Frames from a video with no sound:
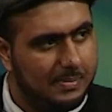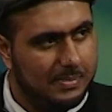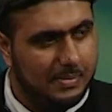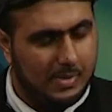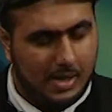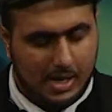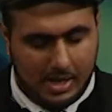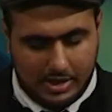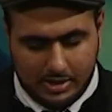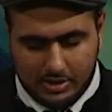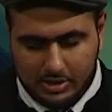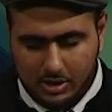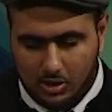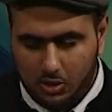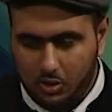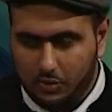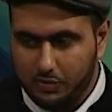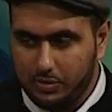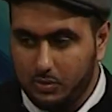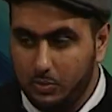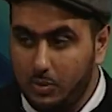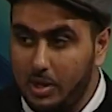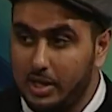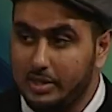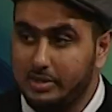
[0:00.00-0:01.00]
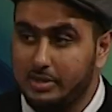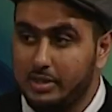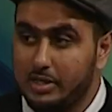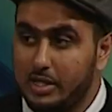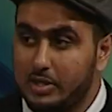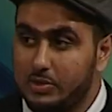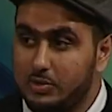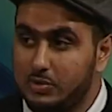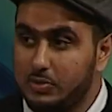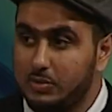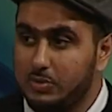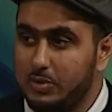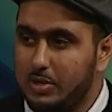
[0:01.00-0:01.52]
in a lot of the work that I
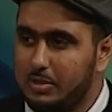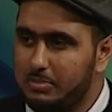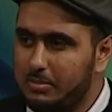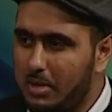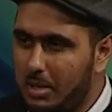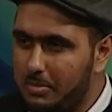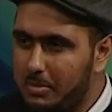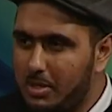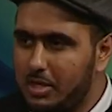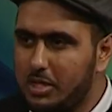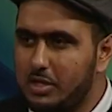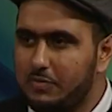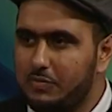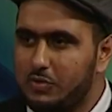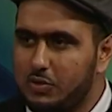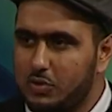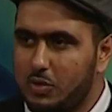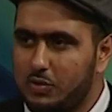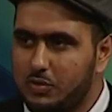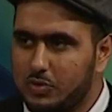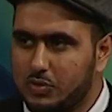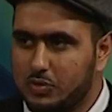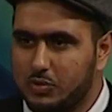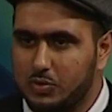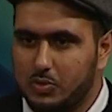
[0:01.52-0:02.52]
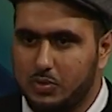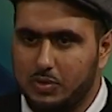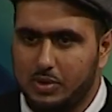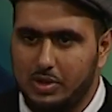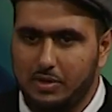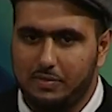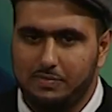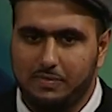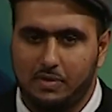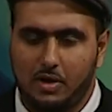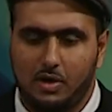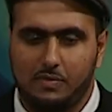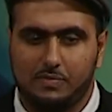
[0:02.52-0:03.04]
do. And many of you know the story
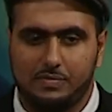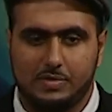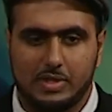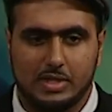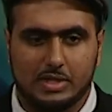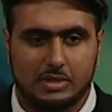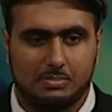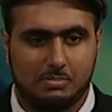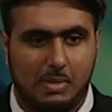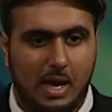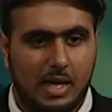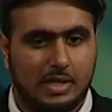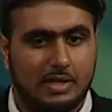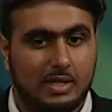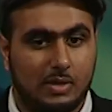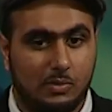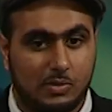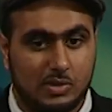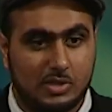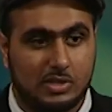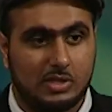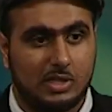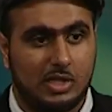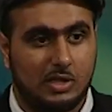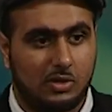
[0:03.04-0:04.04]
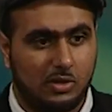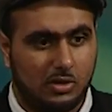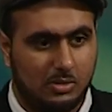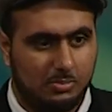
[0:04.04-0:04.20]
of this man that was seen on a